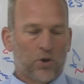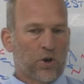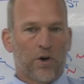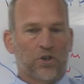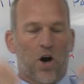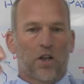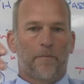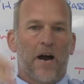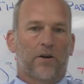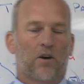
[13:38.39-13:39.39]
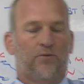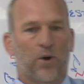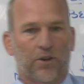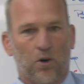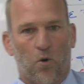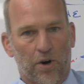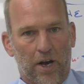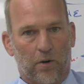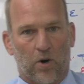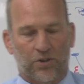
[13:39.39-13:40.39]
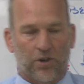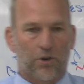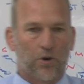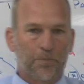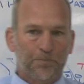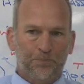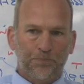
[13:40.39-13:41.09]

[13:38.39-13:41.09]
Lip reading: So it's all a matter of what the coordinator wants to do,